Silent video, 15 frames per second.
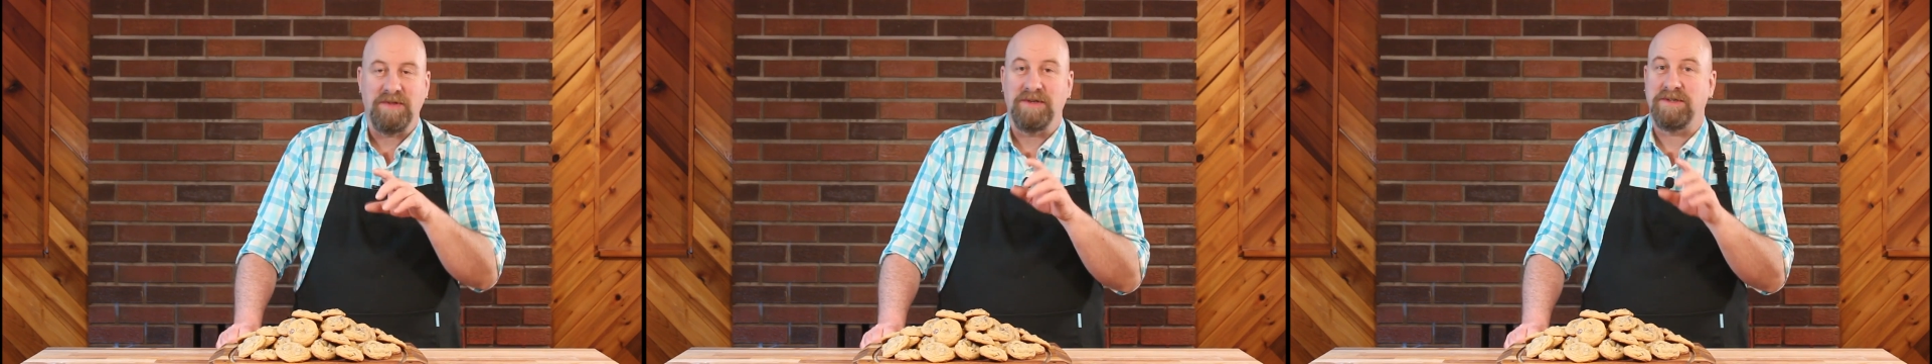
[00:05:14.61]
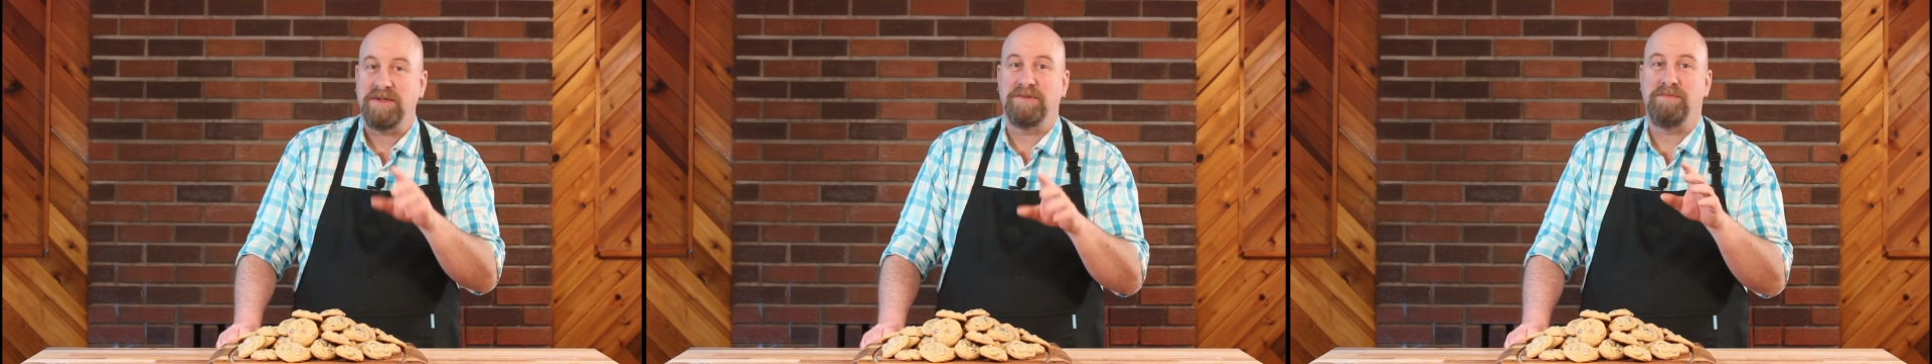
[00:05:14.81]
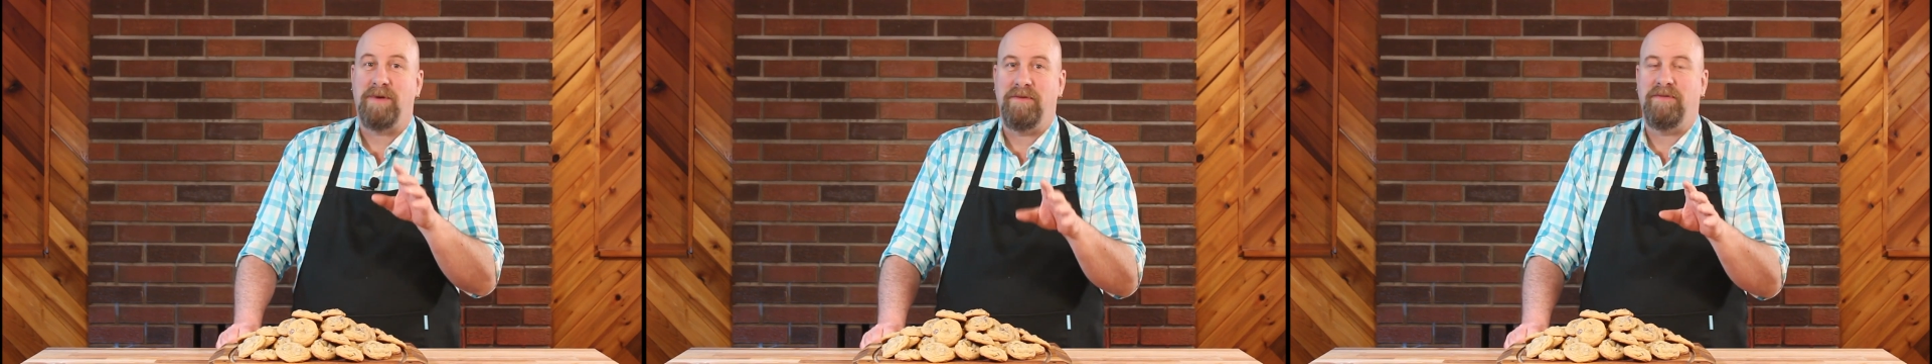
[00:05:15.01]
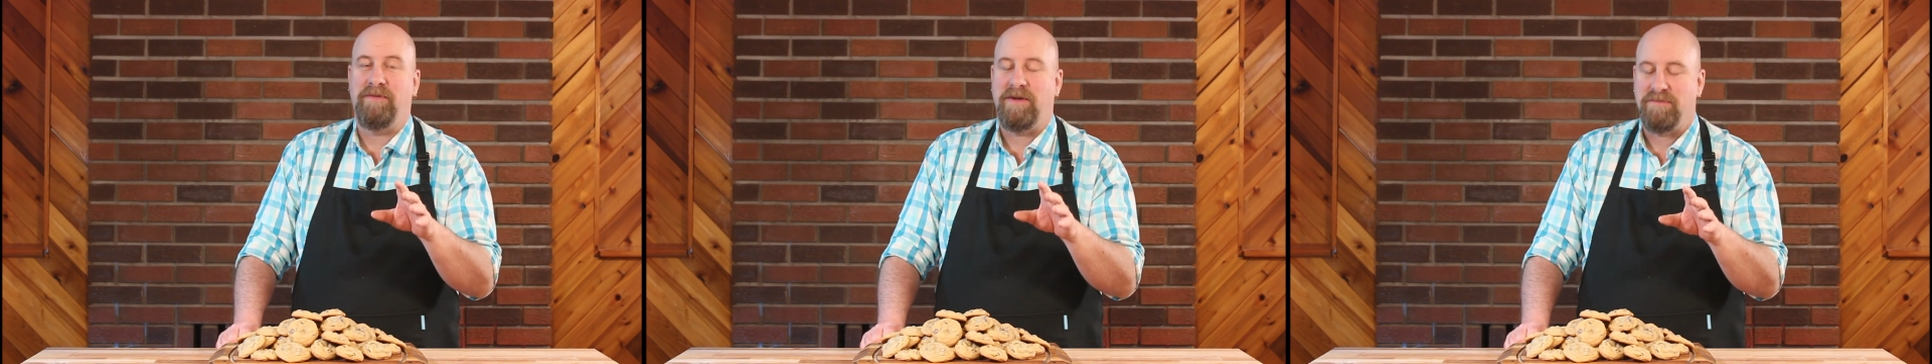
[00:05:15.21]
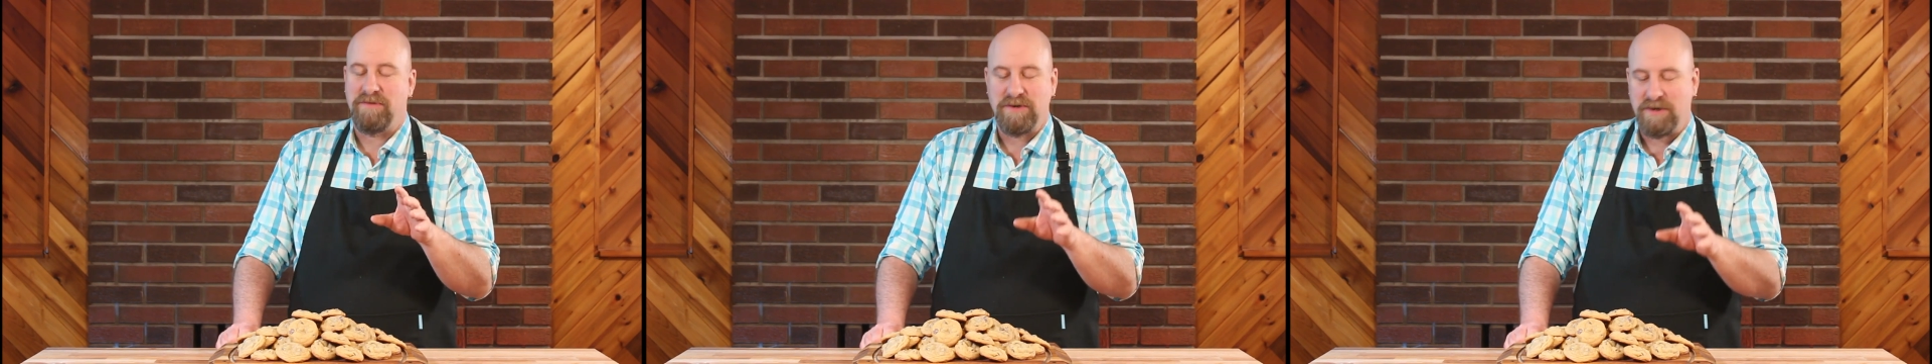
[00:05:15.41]
this is my
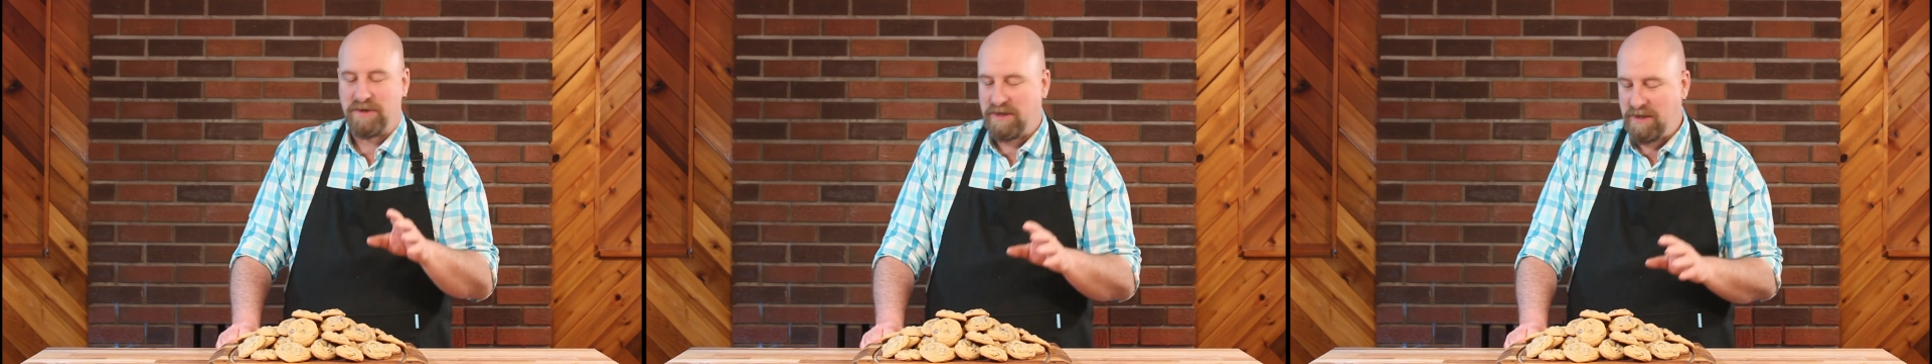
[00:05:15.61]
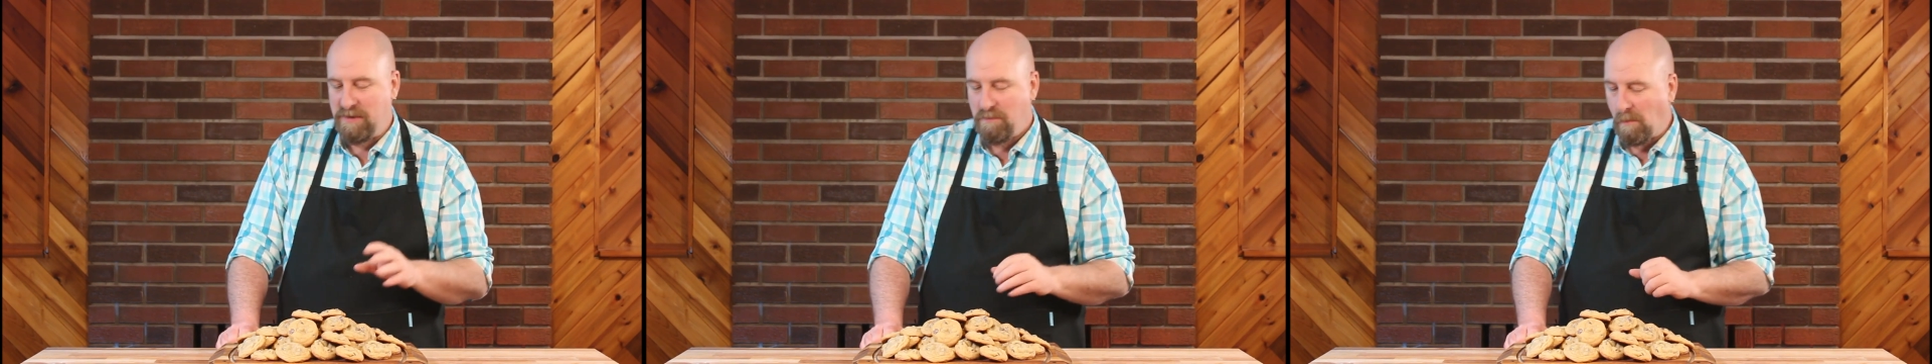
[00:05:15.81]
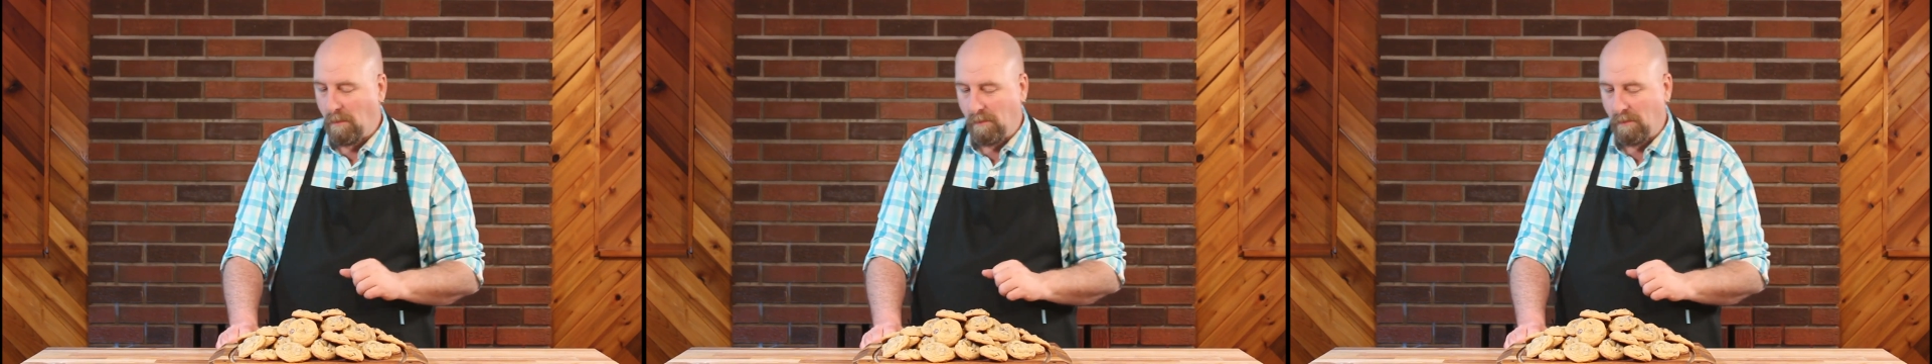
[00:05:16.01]
favorite cookie.